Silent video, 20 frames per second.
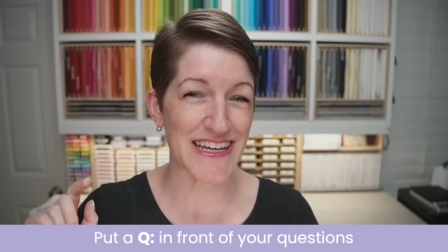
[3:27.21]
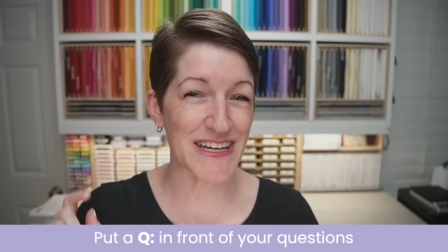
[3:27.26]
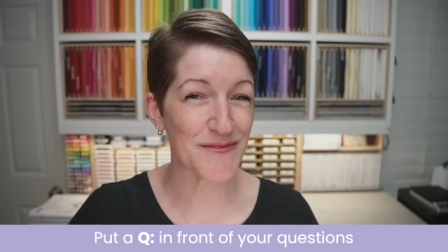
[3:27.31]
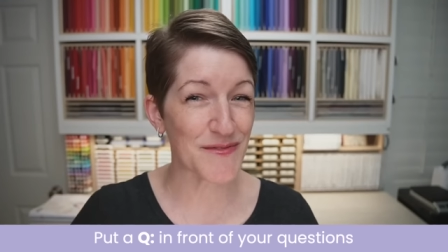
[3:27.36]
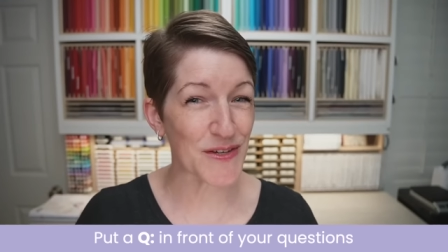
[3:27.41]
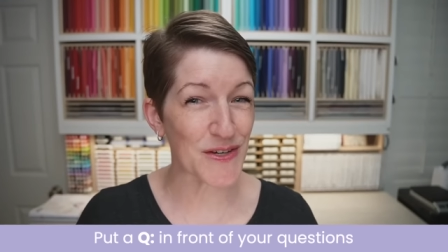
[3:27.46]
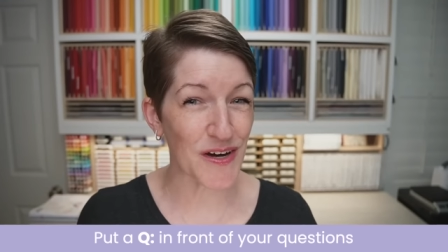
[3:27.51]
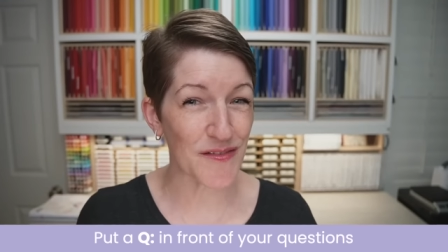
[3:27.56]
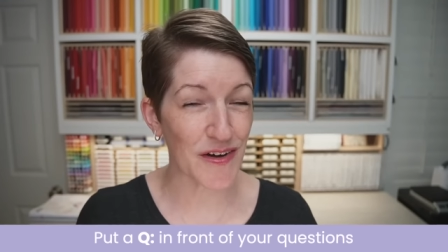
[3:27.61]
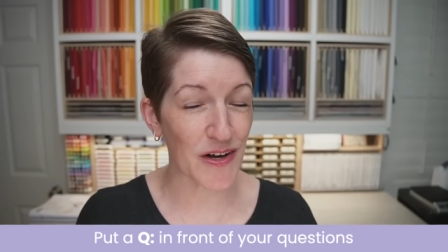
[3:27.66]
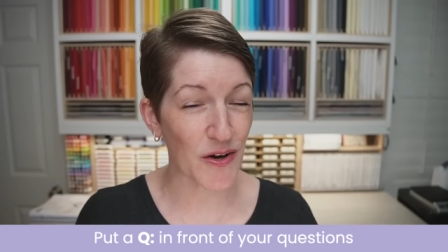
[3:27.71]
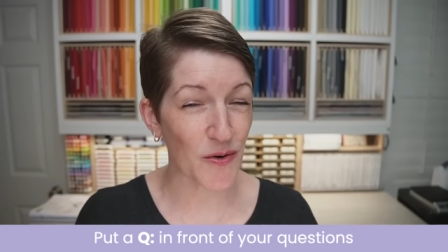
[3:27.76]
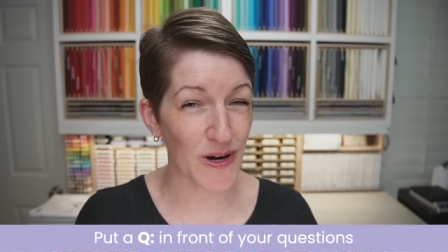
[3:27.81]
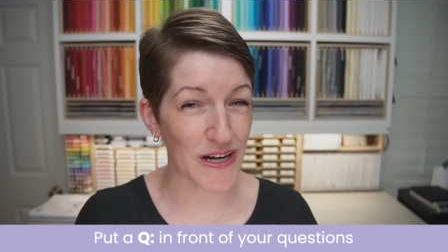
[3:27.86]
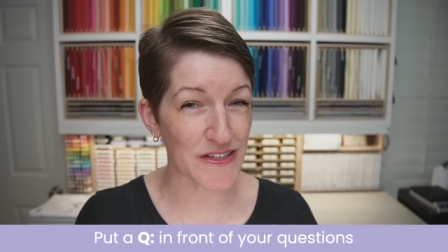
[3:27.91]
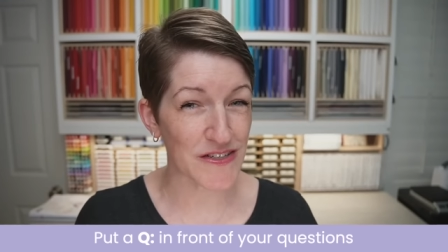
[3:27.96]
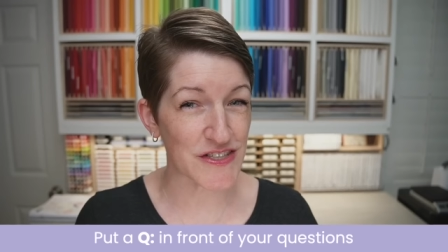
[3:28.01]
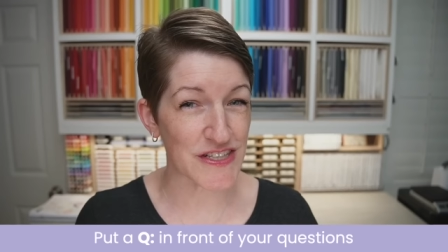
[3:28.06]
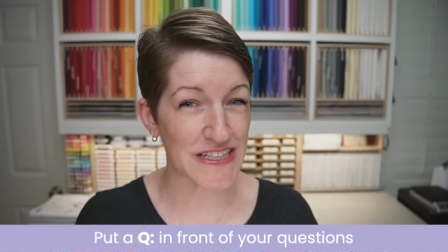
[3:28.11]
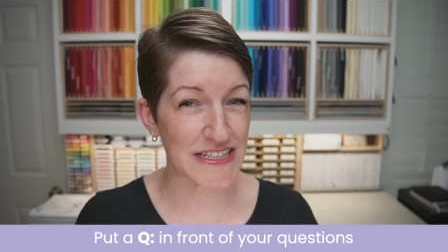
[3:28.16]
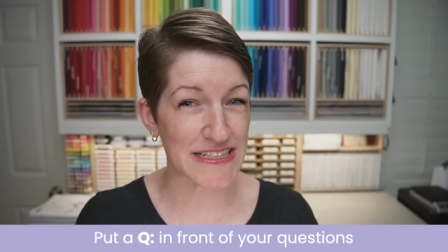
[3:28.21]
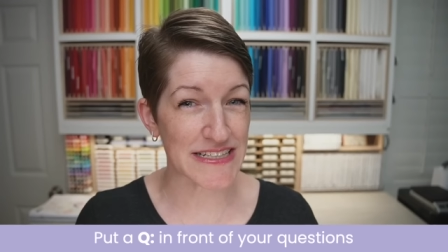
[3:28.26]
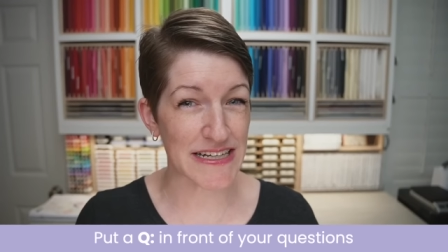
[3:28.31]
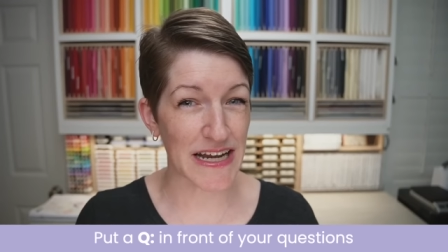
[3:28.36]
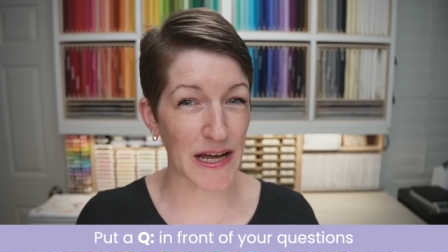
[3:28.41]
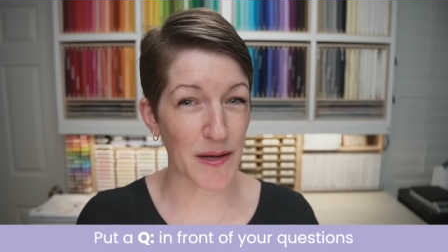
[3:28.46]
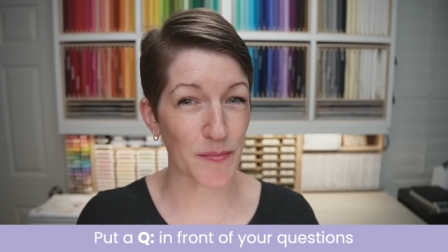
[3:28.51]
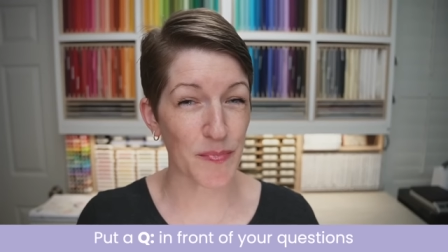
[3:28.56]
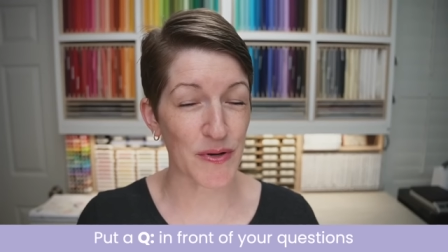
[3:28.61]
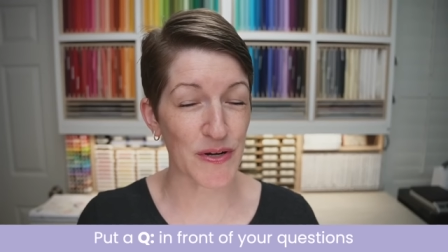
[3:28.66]
If you have a question
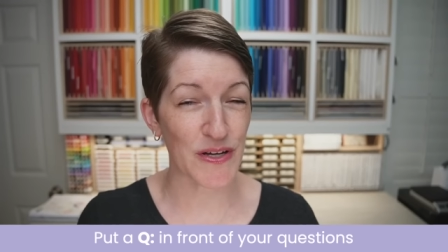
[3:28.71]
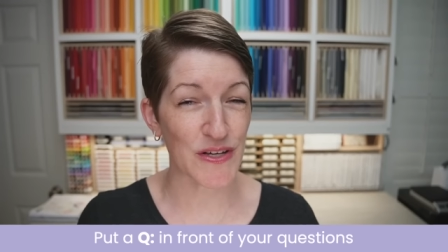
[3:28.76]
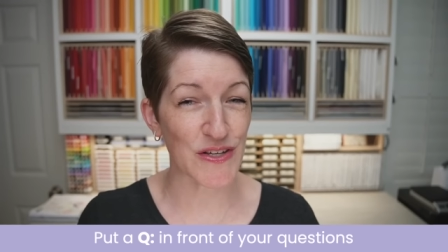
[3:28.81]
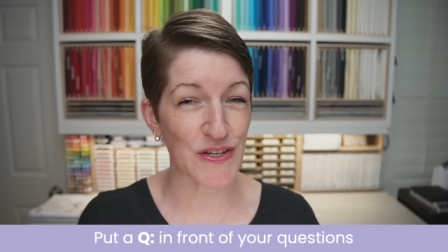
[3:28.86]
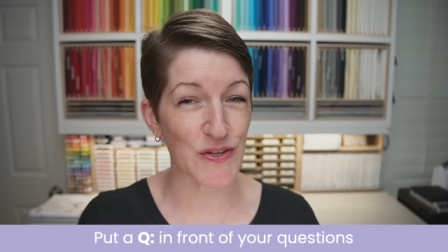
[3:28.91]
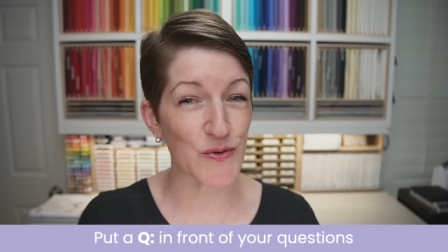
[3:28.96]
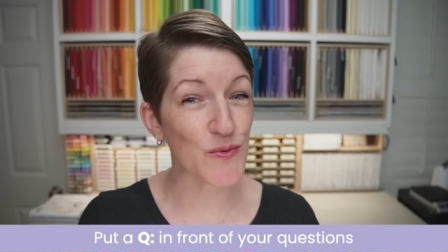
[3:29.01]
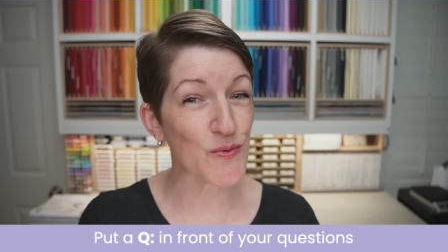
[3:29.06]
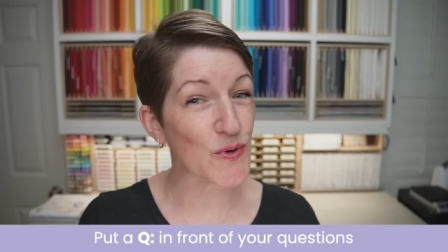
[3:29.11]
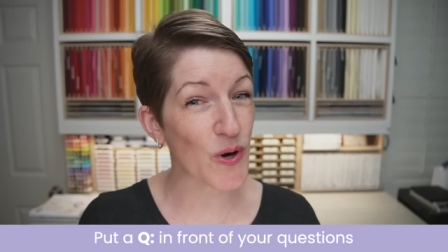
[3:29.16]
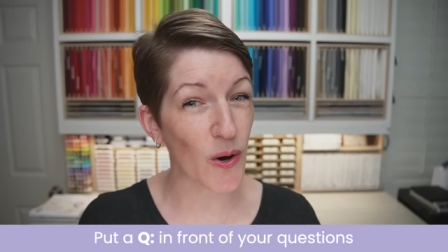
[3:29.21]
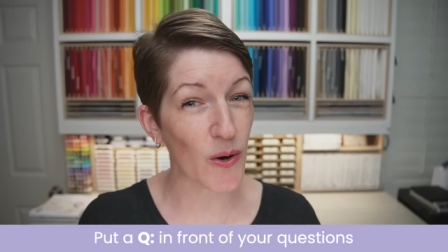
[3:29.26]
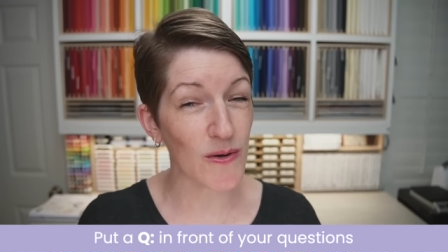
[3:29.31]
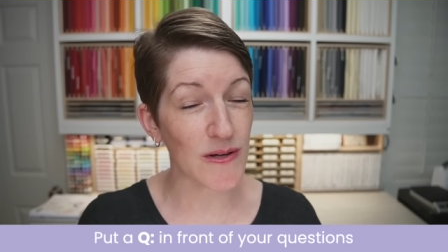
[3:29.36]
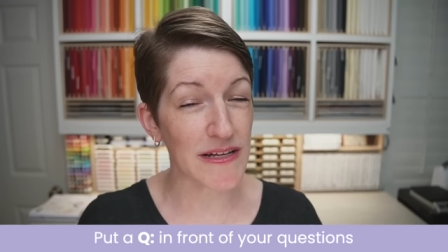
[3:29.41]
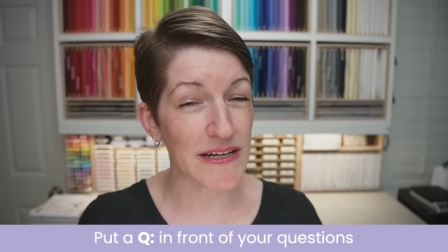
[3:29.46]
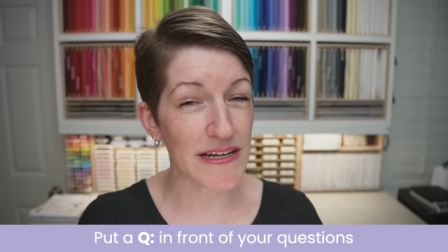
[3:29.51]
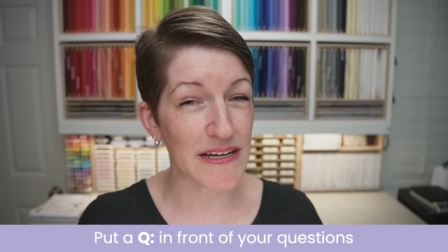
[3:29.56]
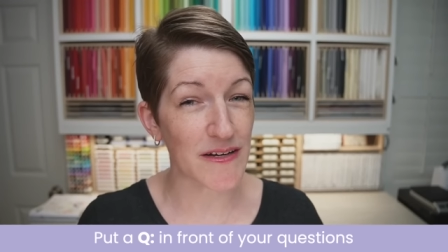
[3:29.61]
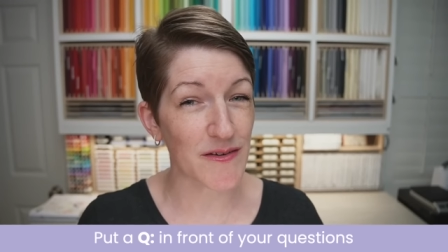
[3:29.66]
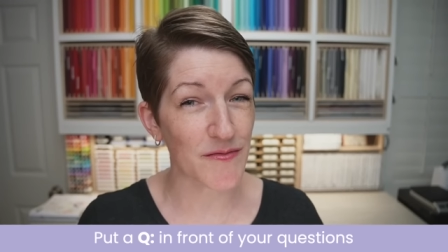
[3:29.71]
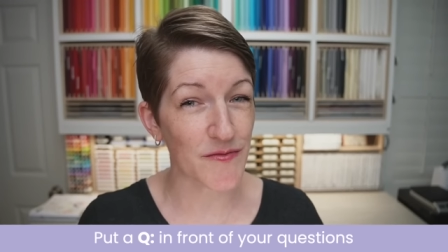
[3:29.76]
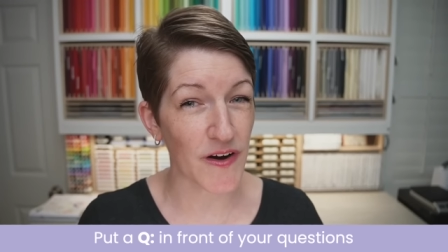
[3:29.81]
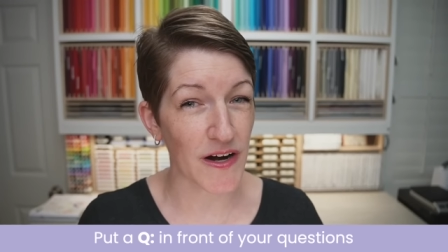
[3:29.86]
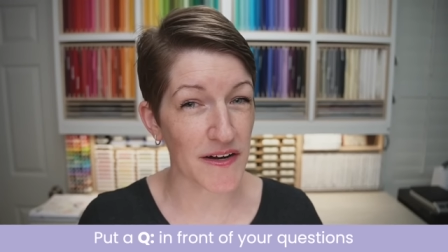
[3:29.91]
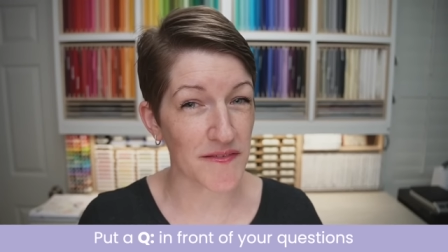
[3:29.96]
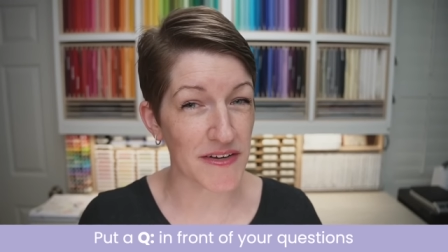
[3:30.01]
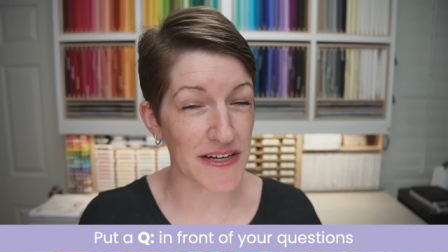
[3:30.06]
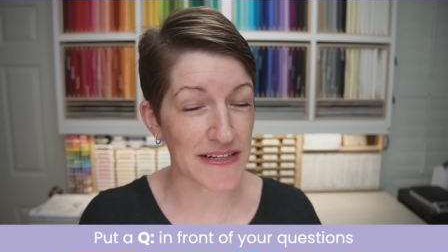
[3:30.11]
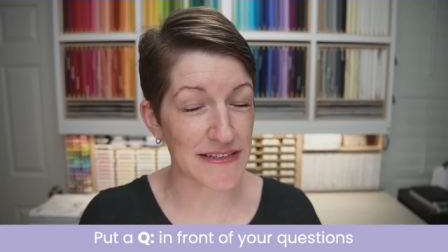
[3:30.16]
tonight, put a Q colon in
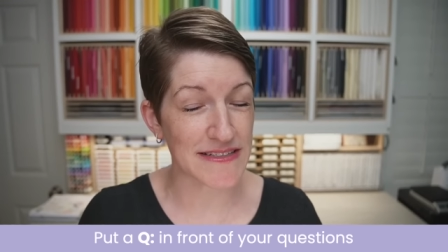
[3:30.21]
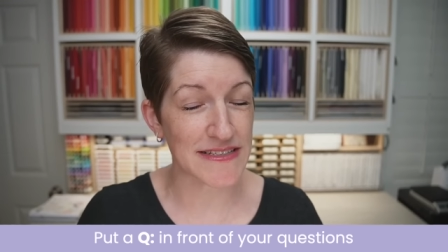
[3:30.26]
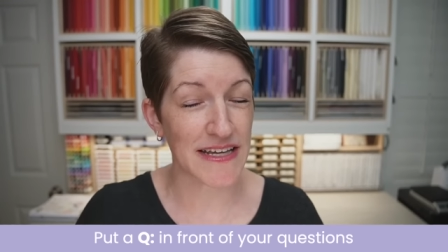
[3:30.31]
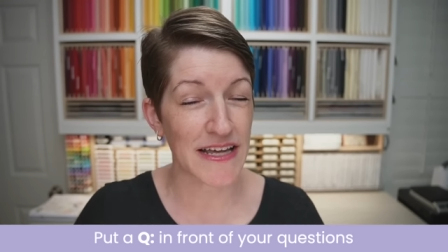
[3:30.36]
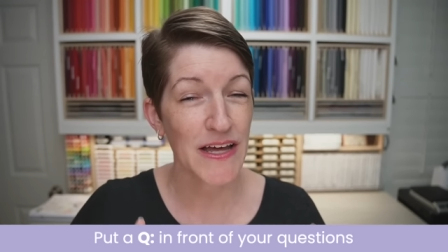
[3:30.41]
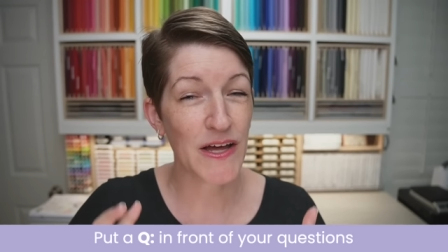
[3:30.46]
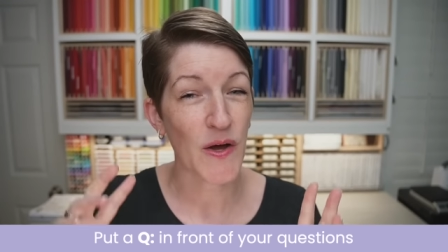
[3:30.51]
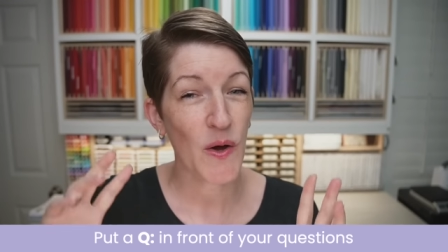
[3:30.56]
front of it.